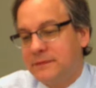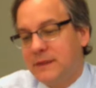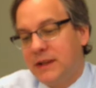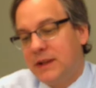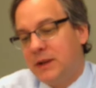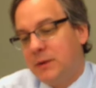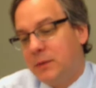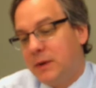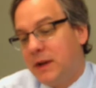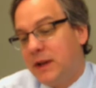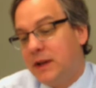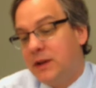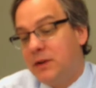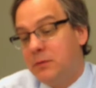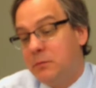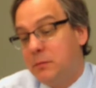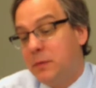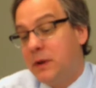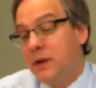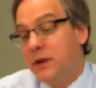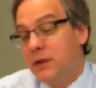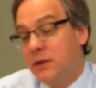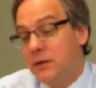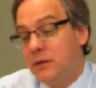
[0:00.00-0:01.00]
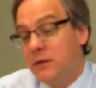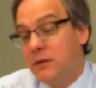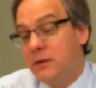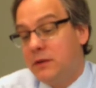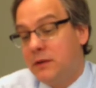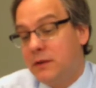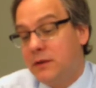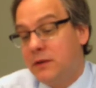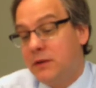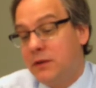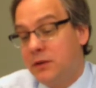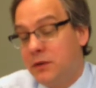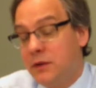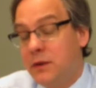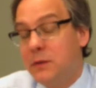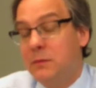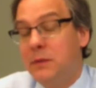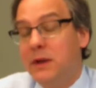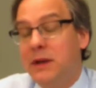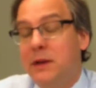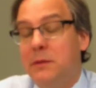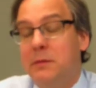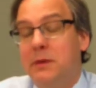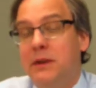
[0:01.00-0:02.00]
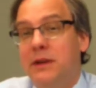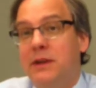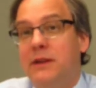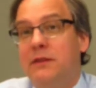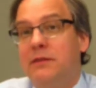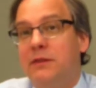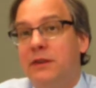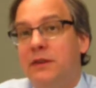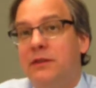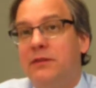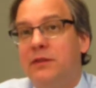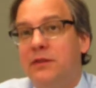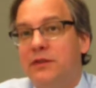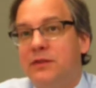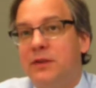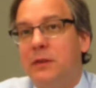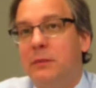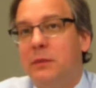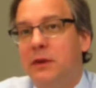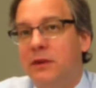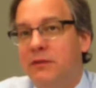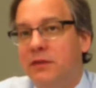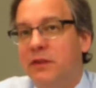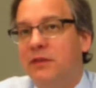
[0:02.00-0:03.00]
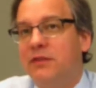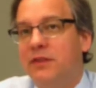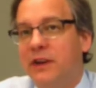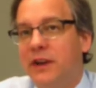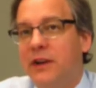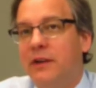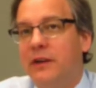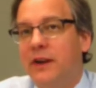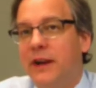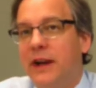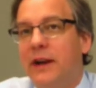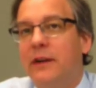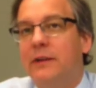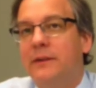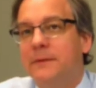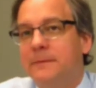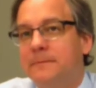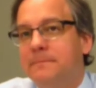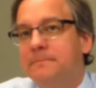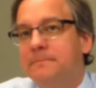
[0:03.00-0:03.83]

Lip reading: anyway, but you can make a big difference for somebody if you figure it out.